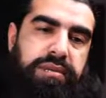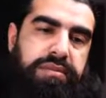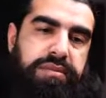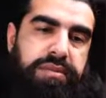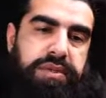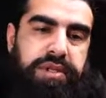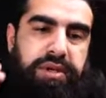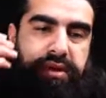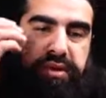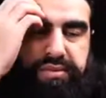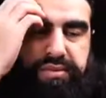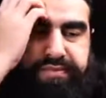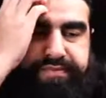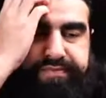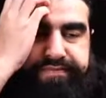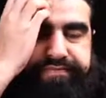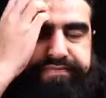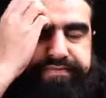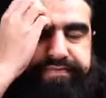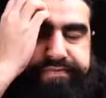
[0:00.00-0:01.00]
So
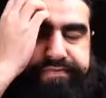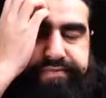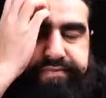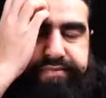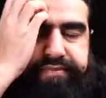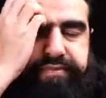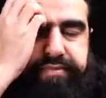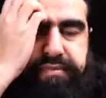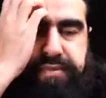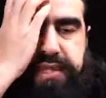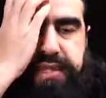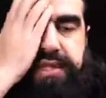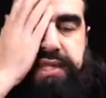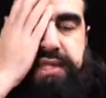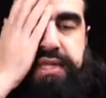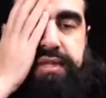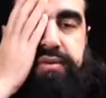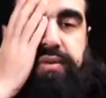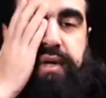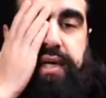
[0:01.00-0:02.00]

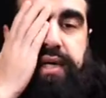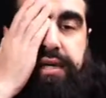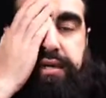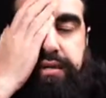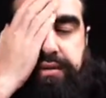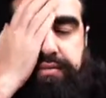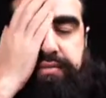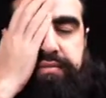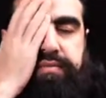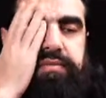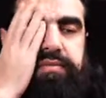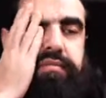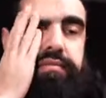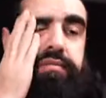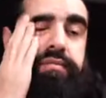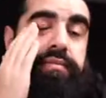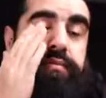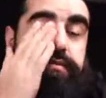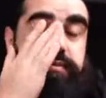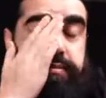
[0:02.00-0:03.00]
this is why, you know,
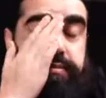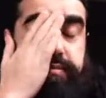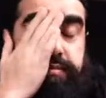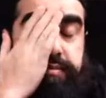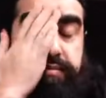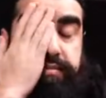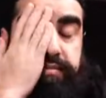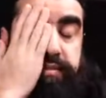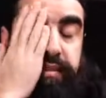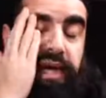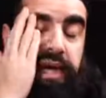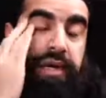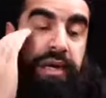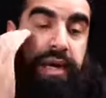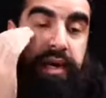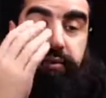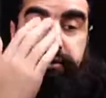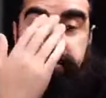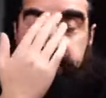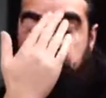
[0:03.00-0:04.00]

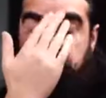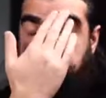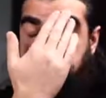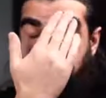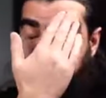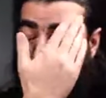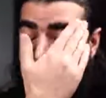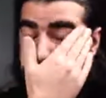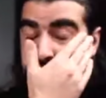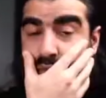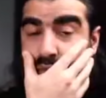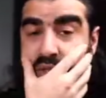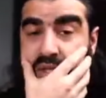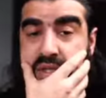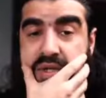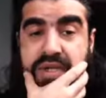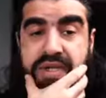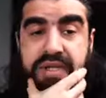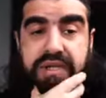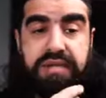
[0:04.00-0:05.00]
I wouldn't advise anyone
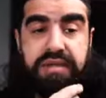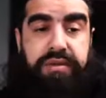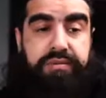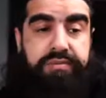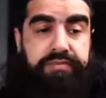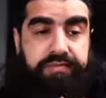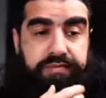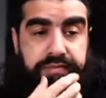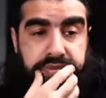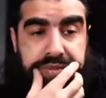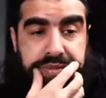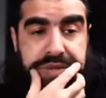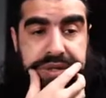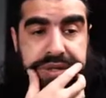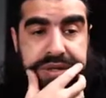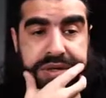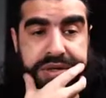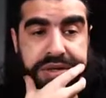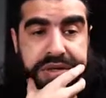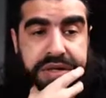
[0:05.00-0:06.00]
to listen to him.
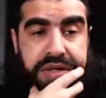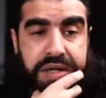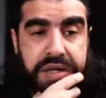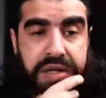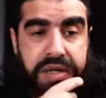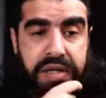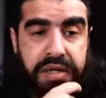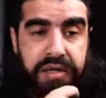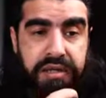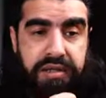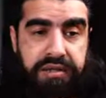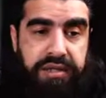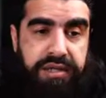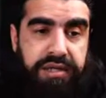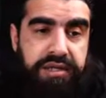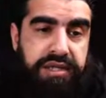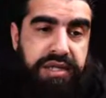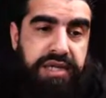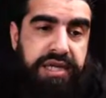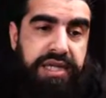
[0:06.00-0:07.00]

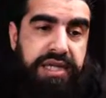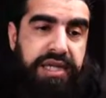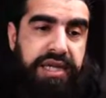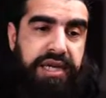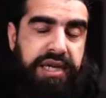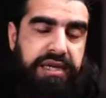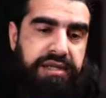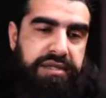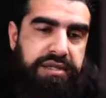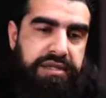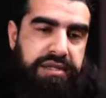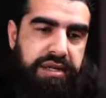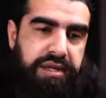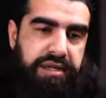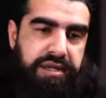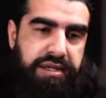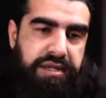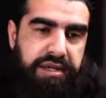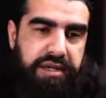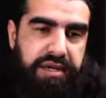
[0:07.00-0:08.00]
Nandaniya,
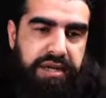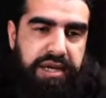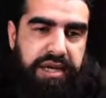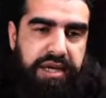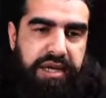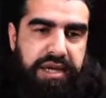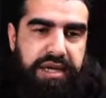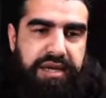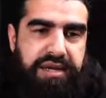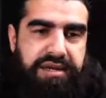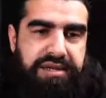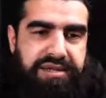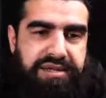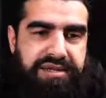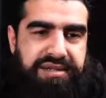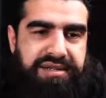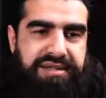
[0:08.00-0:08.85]
Zakallah khair.